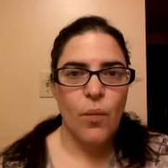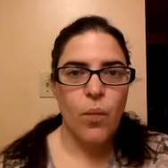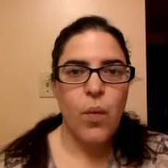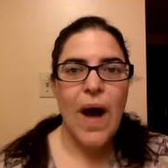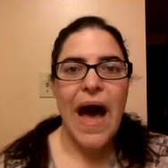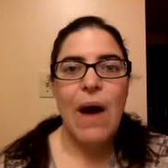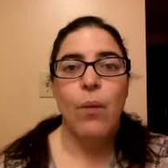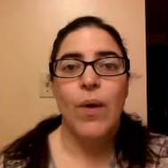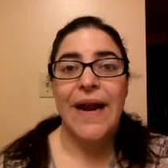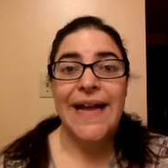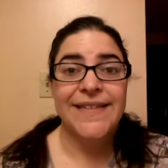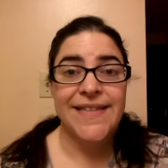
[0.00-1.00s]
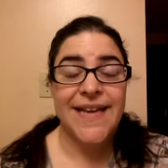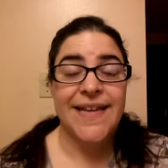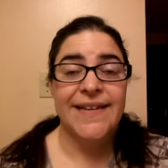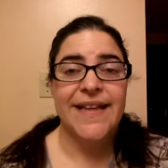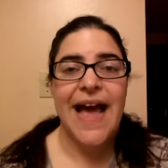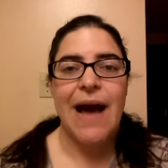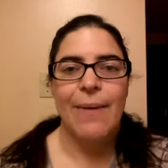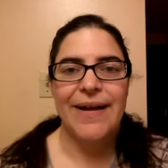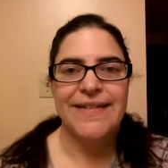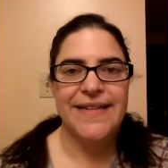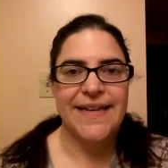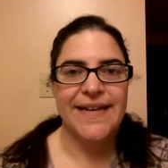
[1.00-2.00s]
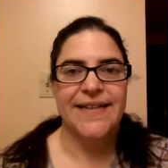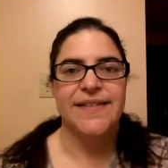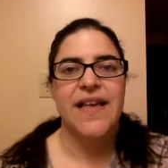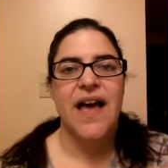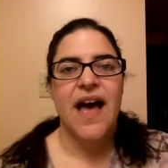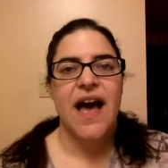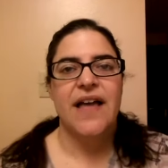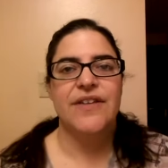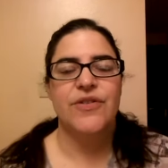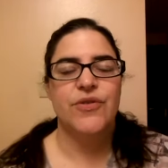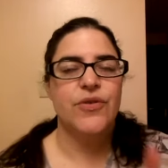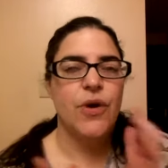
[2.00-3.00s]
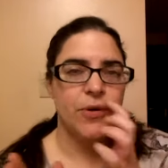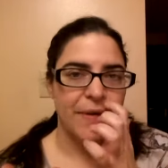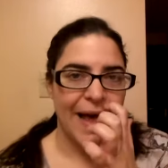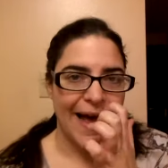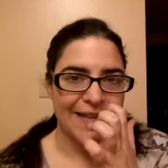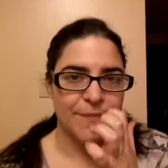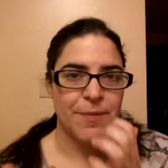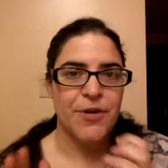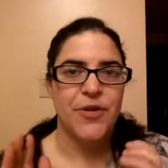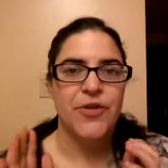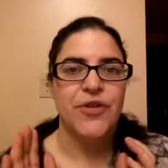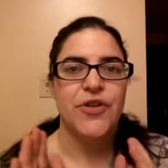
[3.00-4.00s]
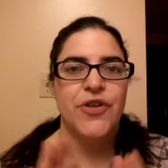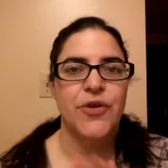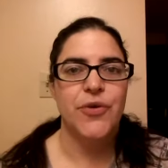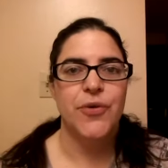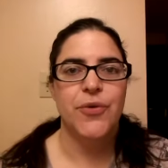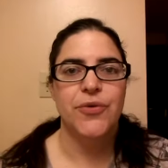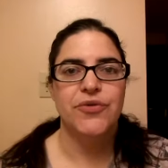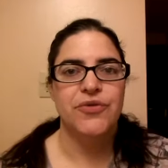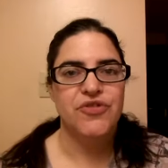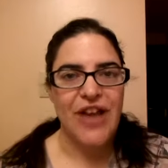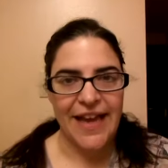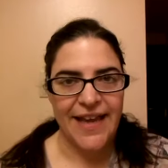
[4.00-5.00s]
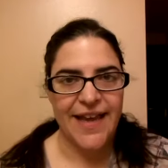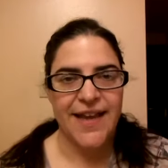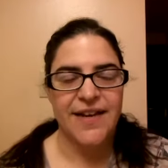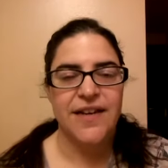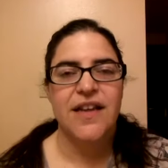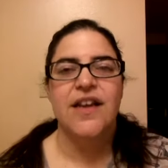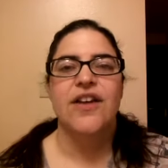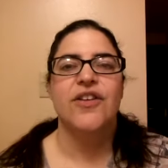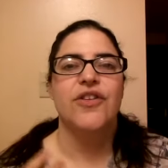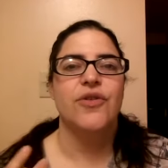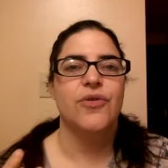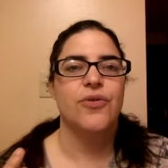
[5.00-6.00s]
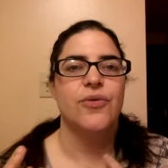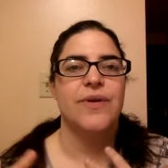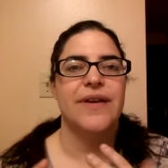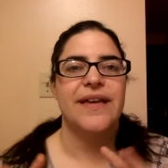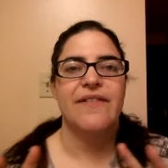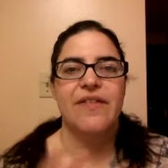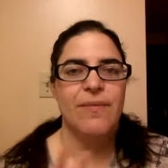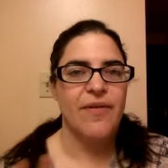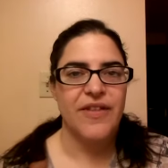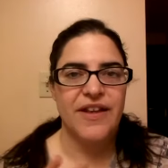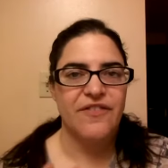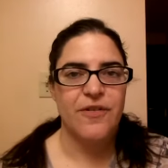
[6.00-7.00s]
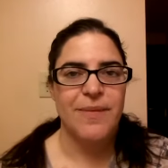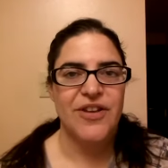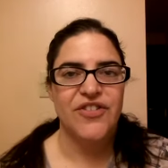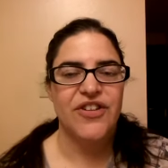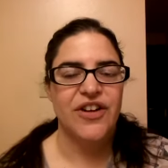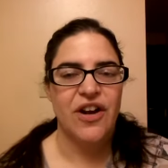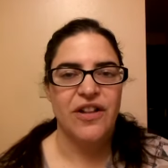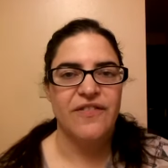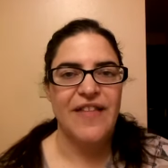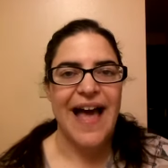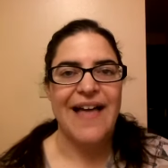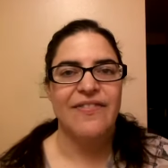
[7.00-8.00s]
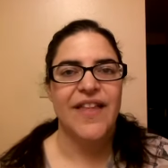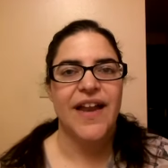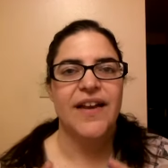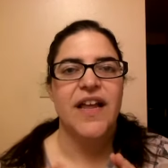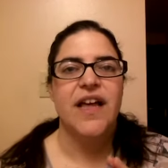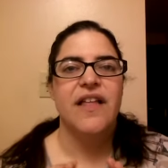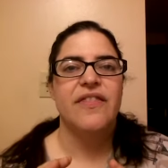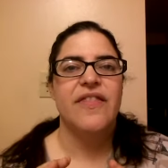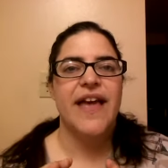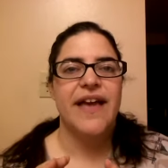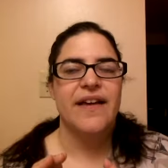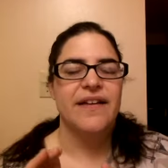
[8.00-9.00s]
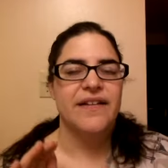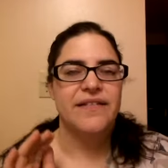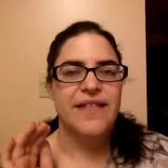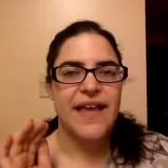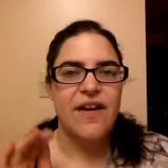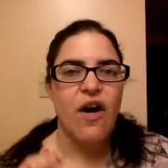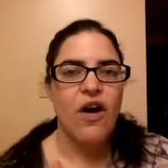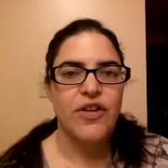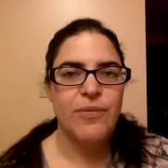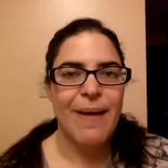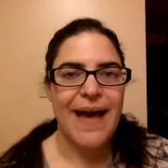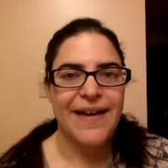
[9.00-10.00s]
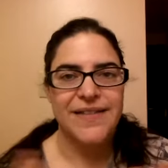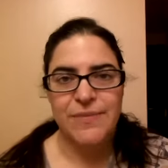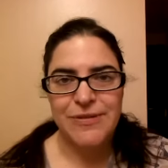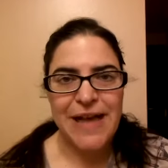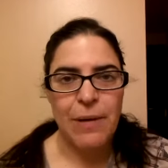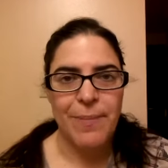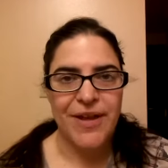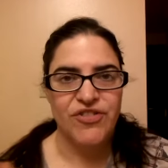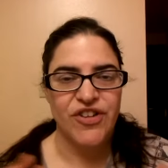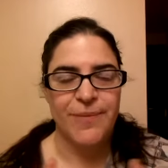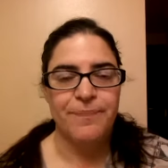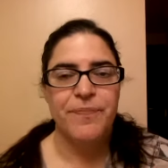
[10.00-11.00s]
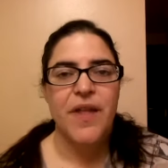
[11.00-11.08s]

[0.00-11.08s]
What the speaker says: what I did, how I did it is, you go to the hospital, you check in, you give them all the information and all of that, and then they call you back because it was outpatient.